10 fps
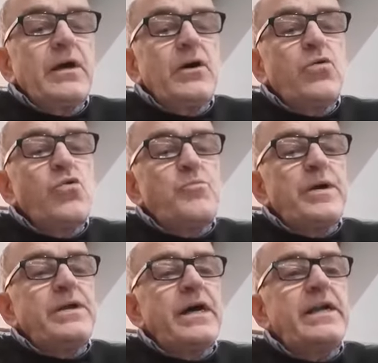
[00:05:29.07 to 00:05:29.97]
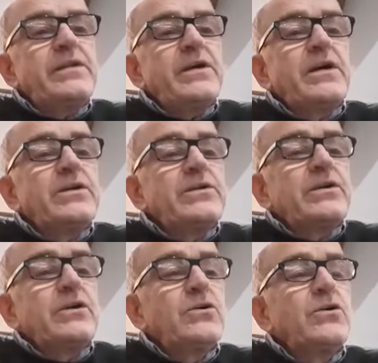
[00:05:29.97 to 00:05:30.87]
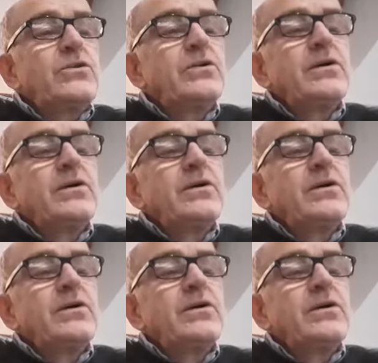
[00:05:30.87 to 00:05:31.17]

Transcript: Hope in anything other than God